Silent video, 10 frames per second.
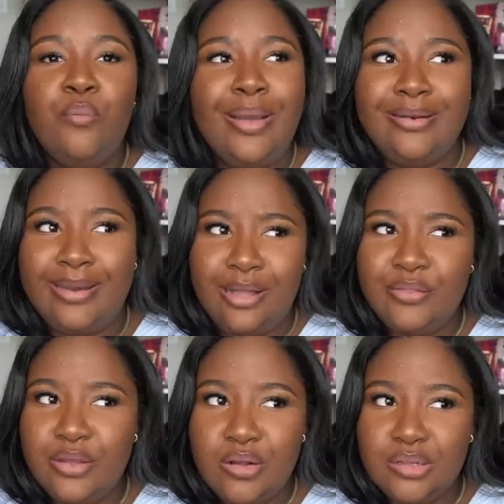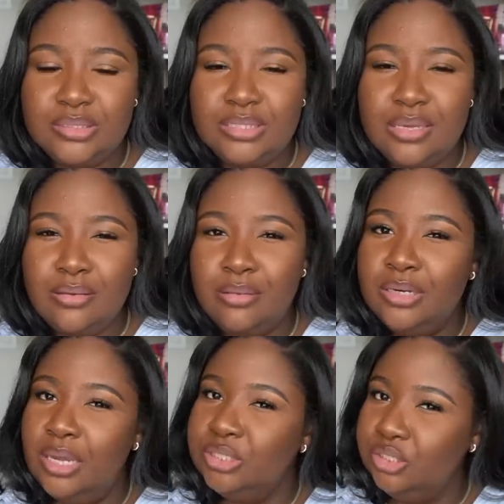Right now they are on sale.
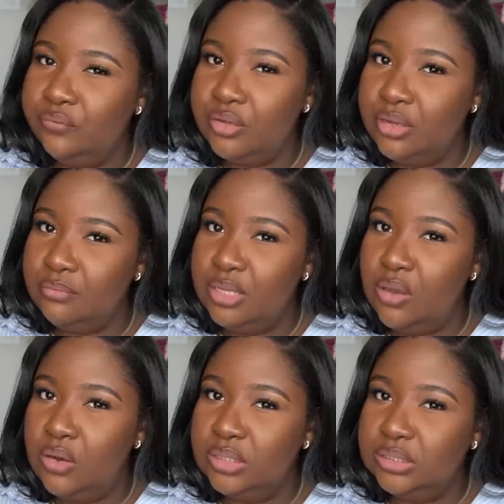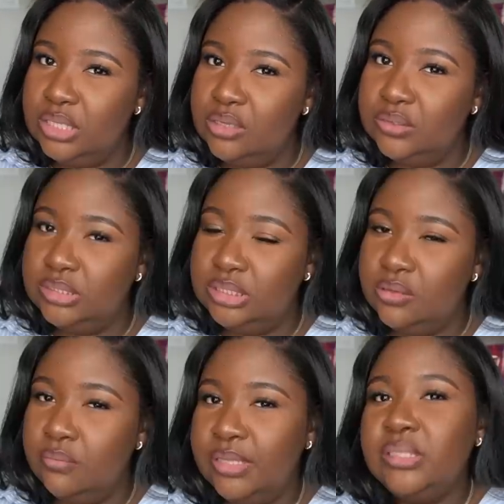I'm not sure if they're gonna be on sale
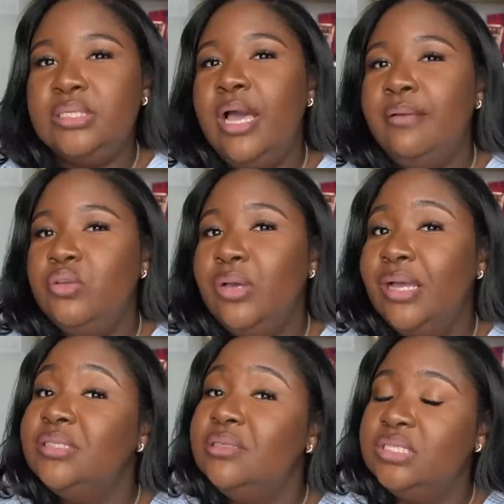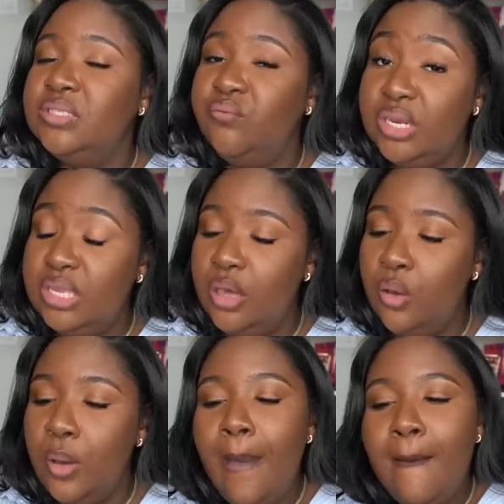still by the time you guys see this
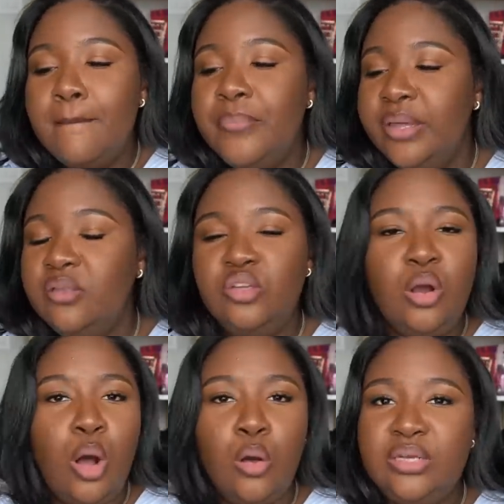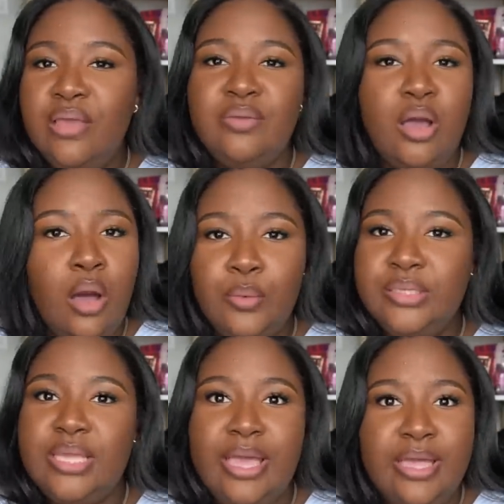video, but you know, Old Navy
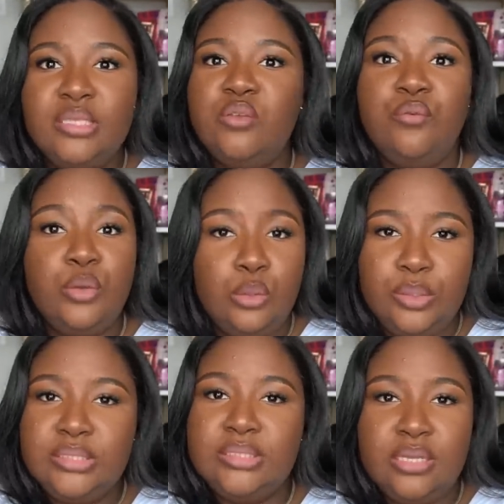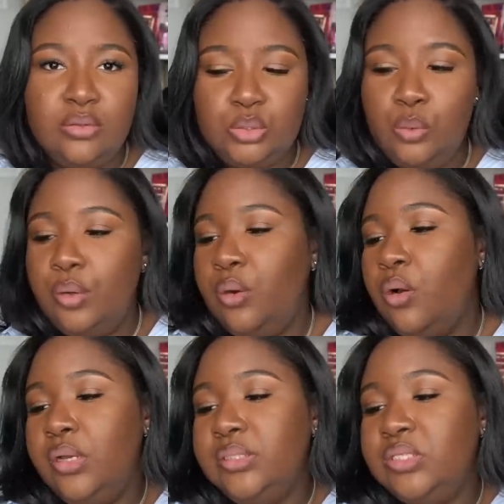always has frequent sales going on.